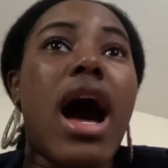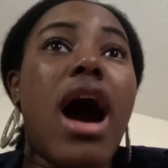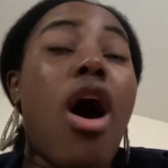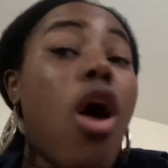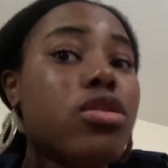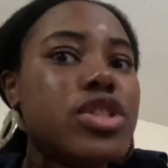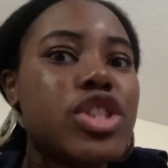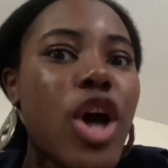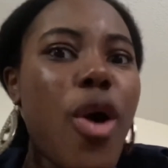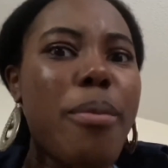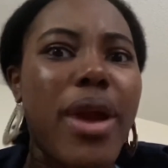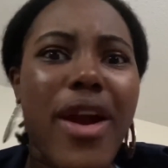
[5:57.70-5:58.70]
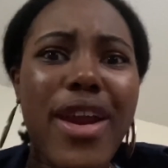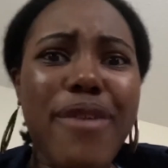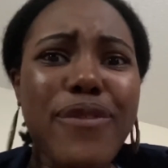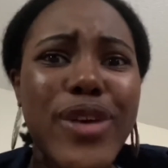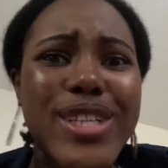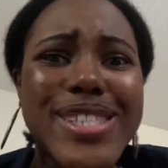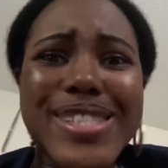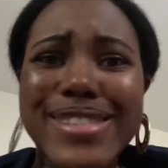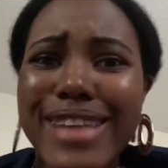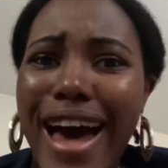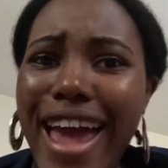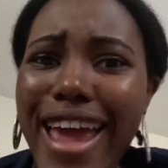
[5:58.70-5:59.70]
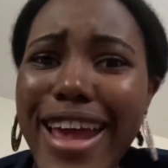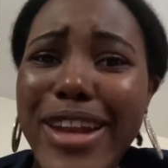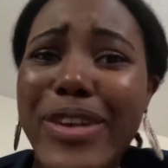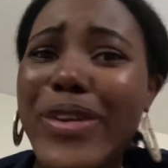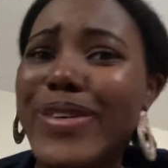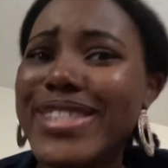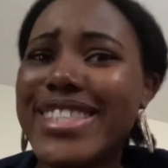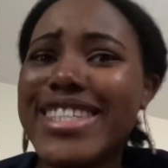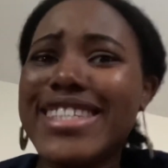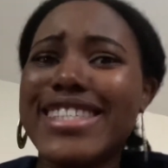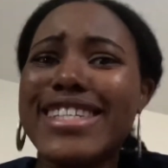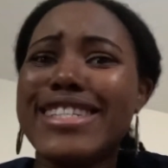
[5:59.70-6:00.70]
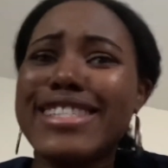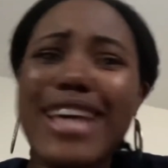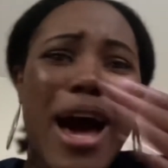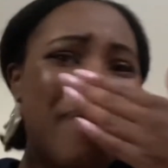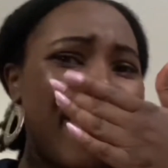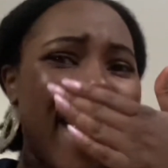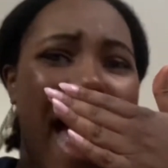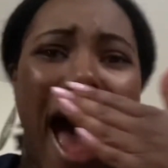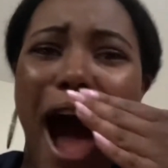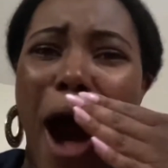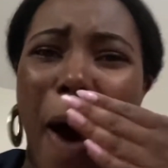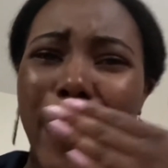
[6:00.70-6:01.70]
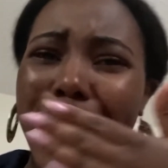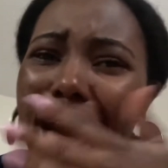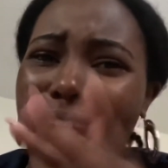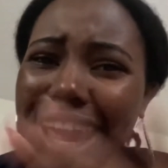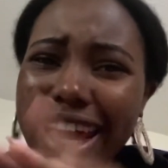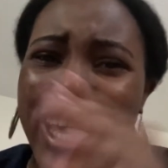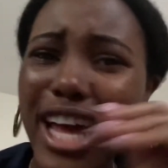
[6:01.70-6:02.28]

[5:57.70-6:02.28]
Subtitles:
Also, Married at First Sight new season is coming out, like